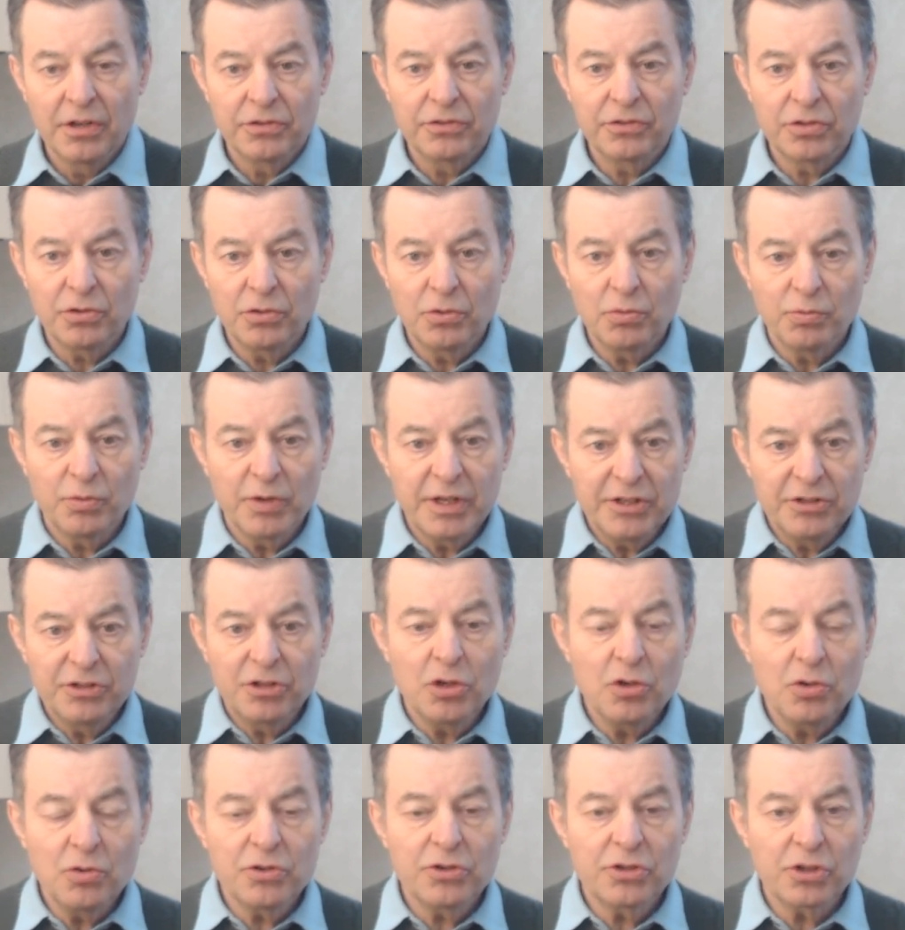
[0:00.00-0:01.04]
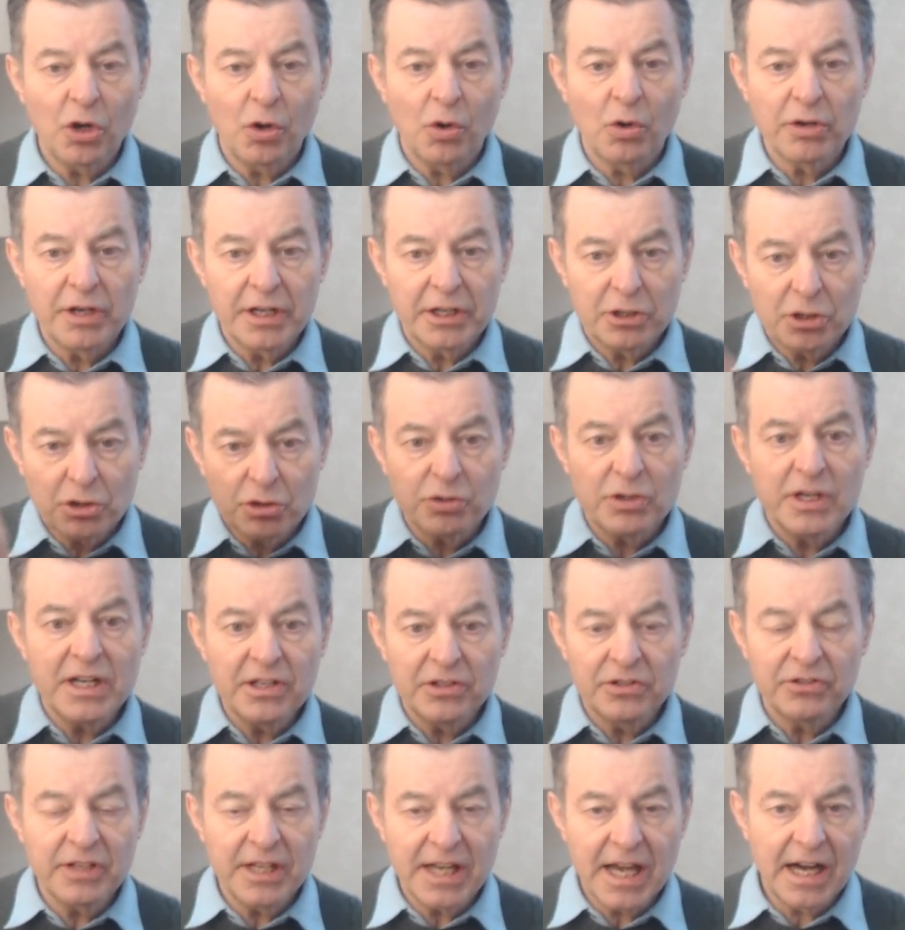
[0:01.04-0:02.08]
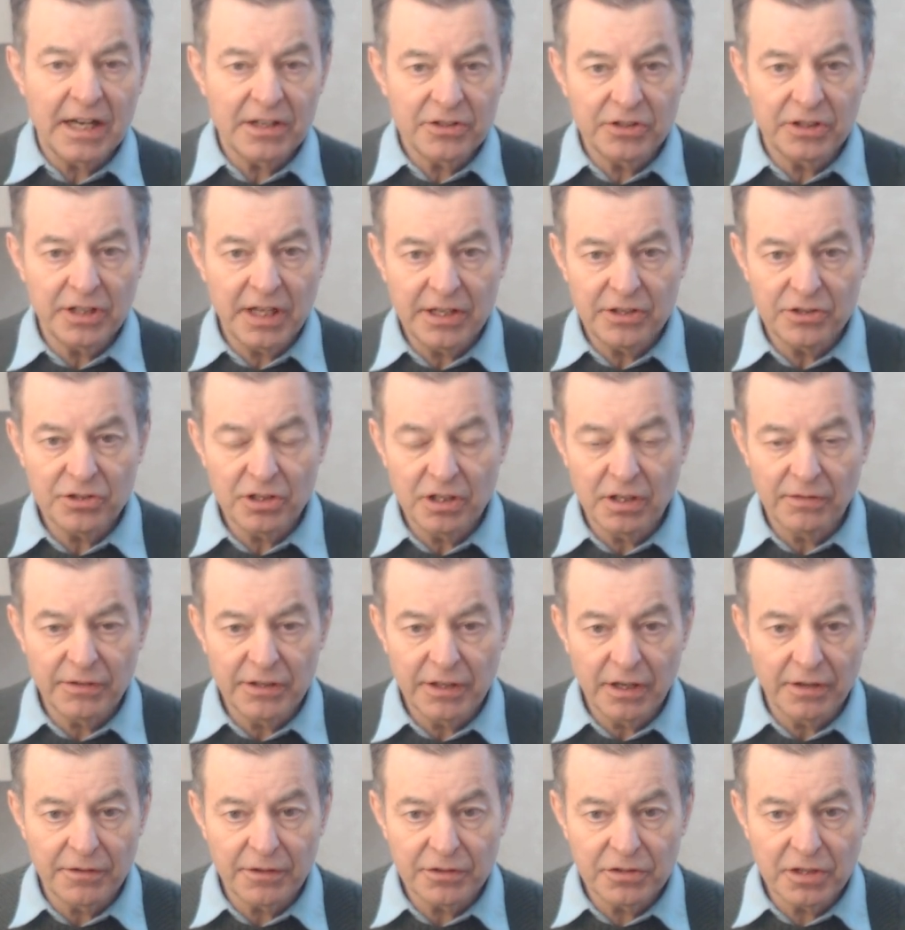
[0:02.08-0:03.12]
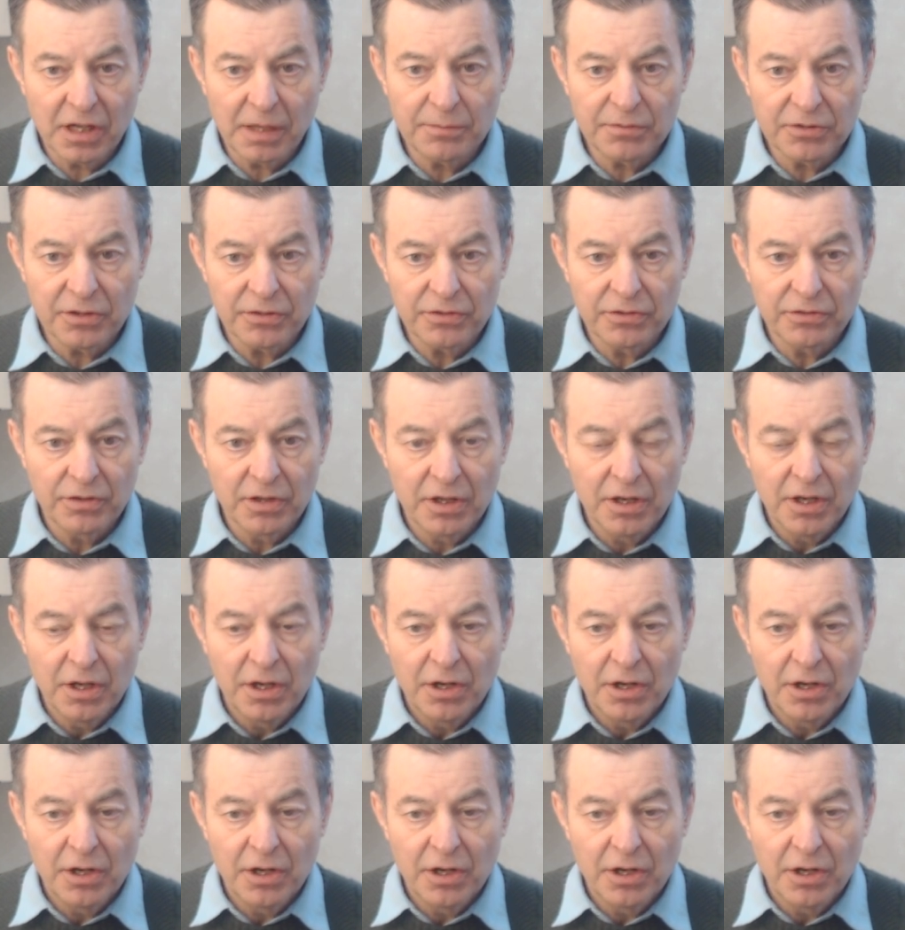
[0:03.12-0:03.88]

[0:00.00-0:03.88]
to reduce or increase the oxidation of another substance.